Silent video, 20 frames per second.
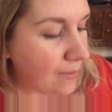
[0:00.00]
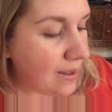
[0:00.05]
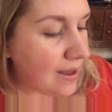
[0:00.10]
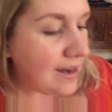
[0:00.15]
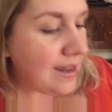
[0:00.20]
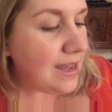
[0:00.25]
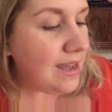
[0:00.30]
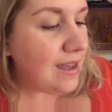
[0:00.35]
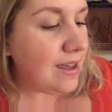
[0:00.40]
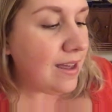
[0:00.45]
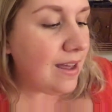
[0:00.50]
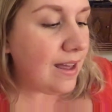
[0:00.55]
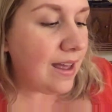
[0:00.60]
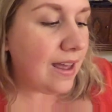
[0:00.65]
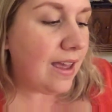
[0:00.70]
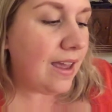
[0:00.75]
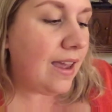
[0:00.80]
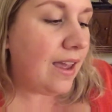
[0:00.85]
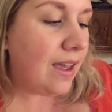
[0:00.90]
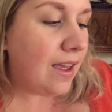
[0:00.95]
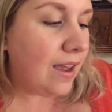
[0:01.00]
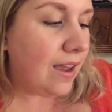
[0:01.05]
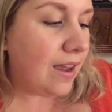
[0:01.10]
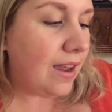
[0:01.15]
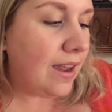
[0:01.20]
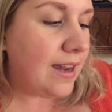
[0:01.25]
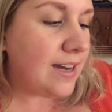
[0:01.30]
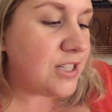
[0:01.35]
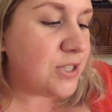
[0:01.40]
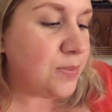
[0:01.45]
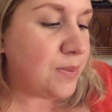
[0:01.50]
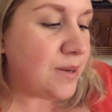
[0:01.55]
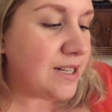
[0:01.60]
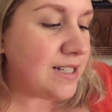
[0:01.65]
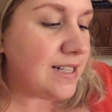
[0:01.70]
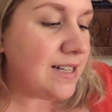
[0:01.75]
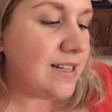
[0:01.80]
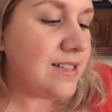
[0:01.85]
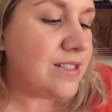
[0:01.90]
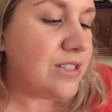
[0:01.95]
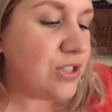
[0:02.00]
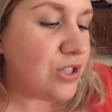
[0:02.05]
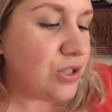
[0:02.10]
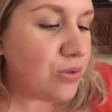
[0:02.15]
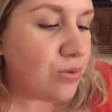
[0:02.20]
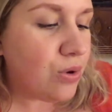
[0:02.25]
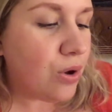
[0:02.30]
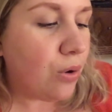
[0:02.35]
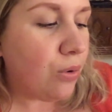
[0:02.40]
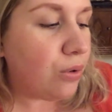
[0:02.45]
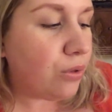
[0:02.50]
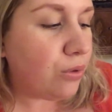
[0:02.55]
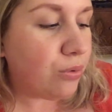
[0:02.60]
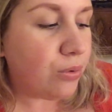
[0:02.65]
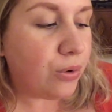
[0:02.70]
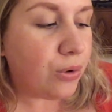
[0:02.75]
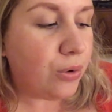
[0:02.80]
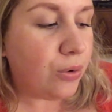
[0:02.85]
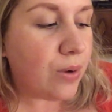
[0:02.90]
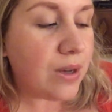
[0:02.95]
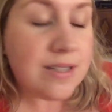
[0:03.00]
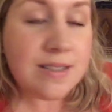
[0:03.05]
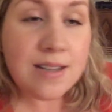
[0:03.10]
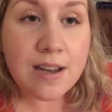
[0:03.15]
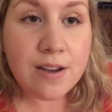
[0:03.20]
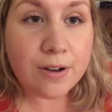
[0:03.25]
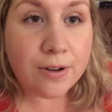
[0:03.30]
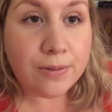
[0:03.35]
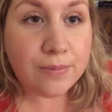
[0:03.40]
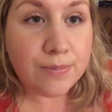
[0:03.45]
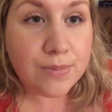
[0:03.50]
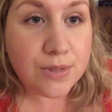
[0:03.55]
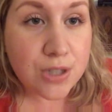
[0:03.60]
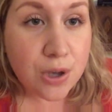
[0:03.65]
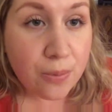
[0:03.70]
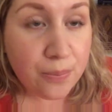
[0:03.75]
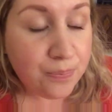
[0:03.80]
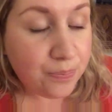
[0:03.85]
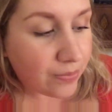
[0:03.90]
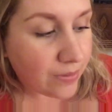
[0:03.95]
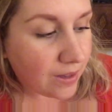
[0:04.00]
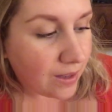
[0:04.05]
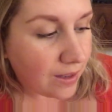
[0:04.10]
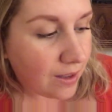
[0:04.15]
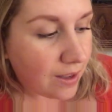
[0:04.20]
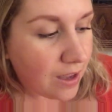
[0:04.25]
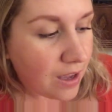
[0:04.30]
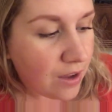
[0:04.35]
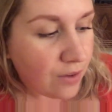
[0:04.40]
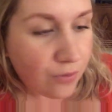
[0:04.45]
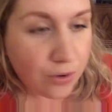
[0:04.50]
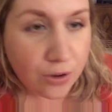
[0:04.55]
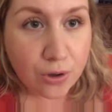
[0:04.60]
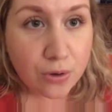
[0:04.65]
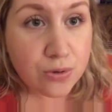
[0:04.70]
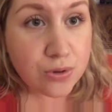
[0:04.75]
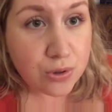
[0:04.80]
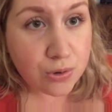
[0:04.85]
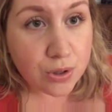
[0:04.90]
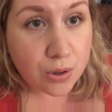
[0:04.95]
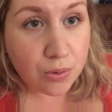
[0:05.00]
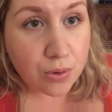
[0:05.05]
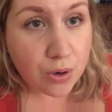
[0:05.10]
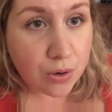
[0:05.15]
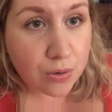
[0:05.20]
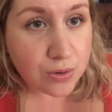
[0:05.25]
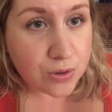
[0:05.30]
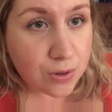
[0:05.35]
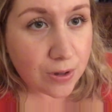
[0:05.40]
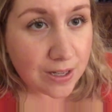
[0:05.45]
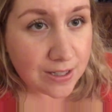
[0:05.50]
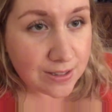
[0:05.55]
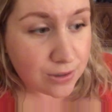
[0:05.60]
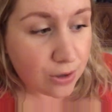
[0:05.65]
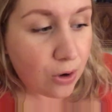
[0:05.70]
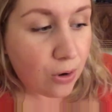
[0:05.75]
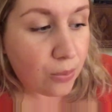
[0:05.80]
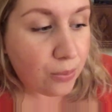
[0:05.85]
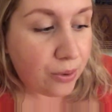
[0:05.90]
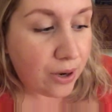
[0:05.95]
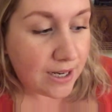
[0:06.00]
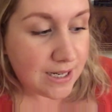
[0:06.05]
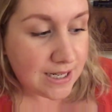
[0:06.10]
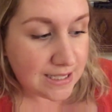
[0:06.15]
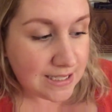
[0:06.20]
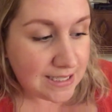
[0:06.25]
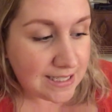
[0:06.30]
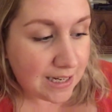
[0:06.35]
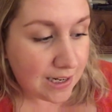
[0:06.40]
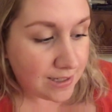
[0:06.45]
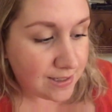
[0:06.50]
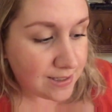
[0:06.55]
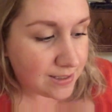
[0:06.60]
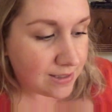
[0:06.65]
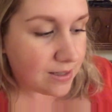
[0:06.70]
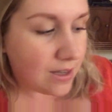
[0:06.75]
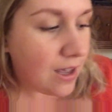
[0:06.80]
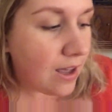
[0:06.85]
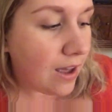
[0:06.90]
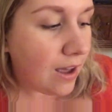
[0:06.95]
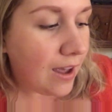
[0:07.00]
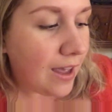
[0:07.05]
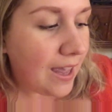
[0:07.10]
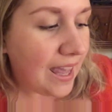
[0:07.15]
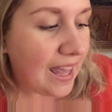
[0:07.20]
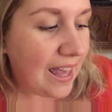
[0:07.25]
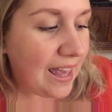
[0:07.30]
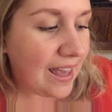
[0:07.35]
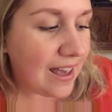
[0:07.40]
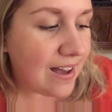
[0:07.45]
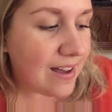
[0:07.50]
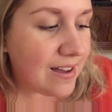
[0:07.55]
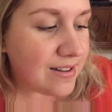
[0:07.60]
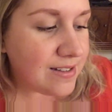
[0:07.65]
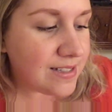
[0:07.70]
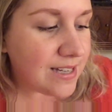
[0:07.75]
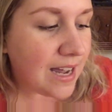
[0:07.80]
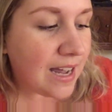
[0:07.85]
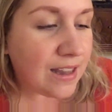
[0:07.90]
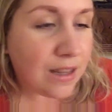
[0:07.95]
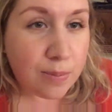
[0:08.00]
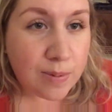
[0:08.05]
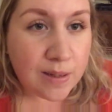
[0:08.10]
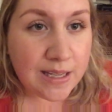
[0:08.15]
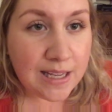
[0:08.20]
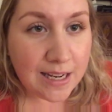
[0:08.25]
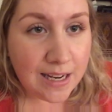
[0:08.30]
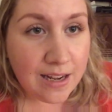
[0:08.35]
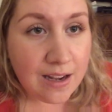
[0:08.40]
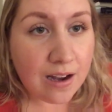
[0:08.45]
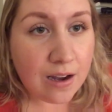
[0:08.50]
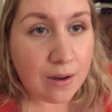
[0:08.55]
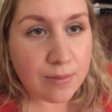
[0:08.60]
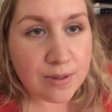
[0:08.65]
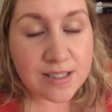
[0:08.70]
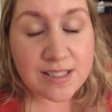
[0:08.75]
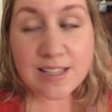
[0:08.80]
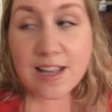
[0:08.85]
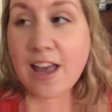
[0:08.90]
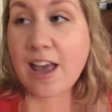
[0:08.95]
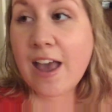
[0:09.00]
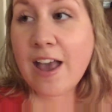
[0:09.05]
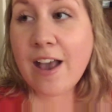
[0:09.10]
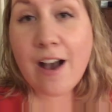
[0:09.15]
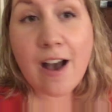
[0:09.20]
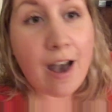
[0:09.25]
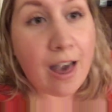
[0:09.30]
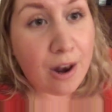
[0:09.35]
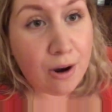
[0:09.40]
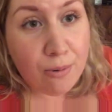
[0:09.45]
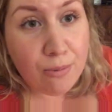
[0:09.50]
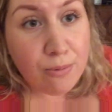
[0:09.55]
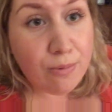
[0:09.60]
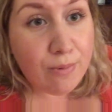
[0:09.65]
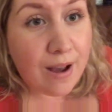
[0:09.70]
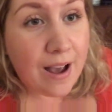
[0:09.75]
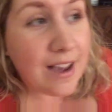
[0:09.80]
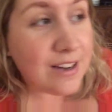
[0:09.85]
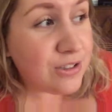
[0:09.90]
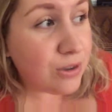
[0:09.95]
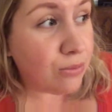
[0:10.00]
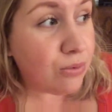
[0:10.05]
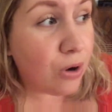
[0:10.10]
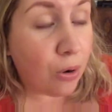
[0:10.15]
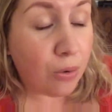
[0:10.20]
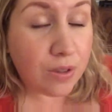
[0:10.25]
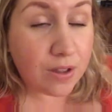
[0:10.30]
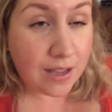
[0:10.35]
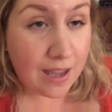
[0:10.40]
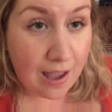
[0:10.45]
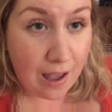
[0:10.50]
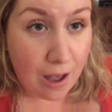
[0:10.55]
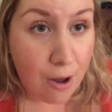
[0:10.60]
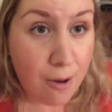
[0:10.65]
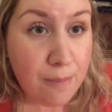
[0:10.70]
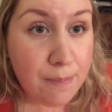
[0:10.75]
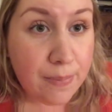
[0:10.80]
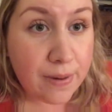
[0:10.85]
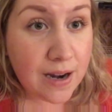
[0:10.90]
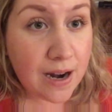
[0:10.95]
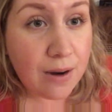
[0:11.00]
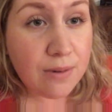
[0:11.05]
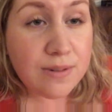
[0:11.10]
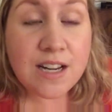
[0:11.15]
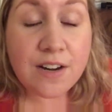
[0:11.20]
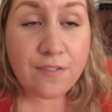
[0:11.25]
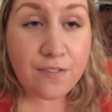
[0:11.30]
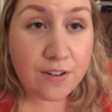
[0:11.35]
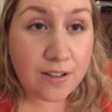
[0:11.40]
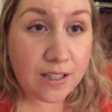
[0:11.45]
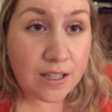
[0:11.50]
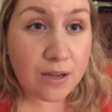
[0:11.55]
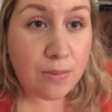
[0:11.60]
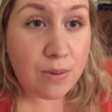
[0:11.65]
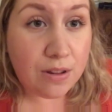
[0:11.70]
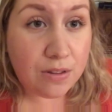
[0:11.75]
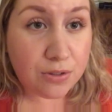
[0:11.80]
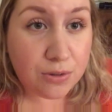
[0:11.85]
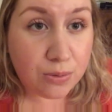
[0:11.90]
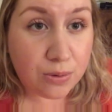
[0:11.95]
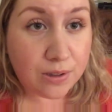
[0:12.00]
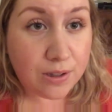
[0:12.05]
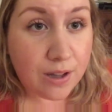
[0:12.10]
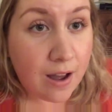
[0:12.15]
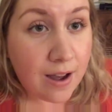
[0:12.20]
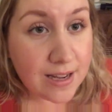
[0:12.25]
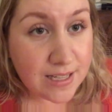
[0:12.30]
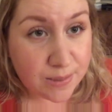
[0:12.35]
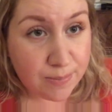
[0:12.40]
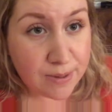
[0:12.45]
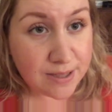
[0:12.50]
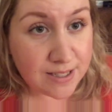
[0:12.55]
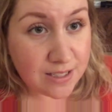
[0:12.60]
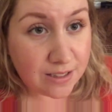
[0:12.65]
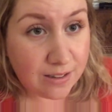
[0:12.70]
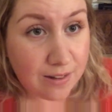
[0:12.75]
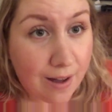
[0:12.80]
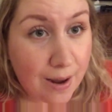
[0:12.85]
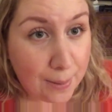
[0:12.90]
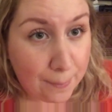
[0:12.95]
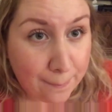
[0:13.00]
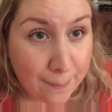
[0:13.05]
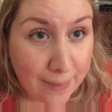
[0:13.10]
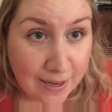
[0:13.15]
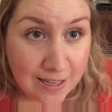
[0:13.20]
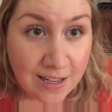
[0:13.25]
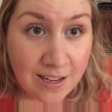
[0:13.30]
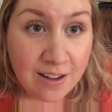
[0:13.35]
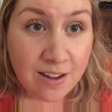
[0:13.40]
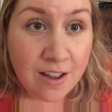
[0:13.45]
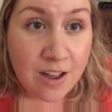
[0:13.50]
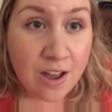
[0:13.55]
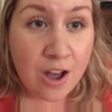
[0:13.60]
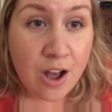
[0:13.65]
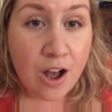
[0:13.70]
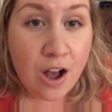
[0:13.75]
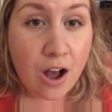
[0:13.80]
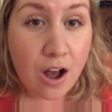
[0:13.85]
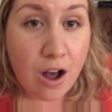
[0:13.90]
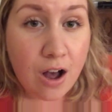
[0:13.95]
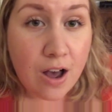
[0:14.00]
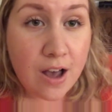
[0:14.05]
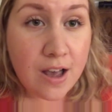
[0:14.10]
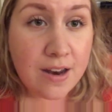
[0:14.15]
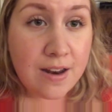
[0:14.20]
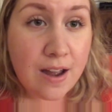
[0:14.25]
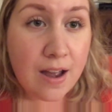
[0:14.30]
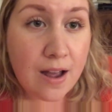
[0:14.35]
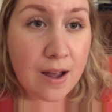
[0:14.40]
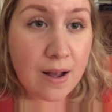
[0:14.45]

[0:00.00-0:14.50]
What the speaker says: many HPTs do you go through a cycle? So for those who don't know, so that's home pregnancy tests. And at the beginning, I would say, I don't know the count, but I definitely went through a lot. I spent a lot of money on